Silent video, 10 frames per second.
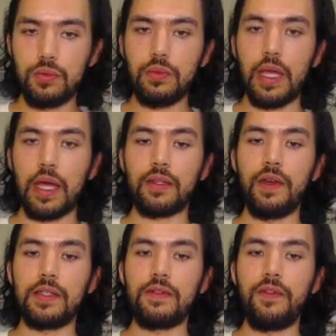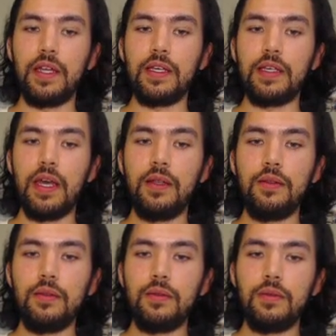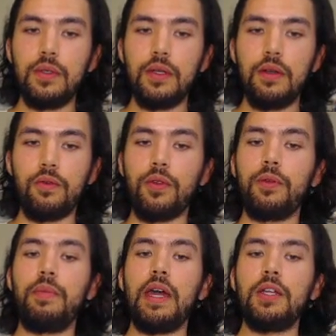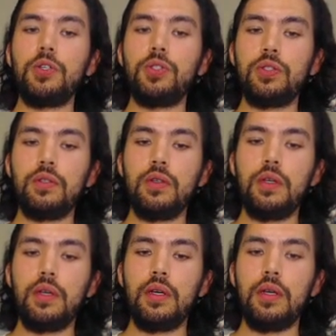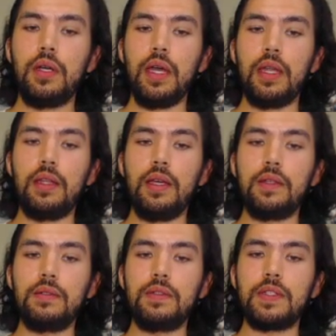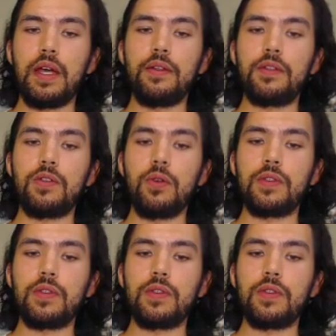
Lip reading: Activates Fate again for the Banish. And then Silent Sword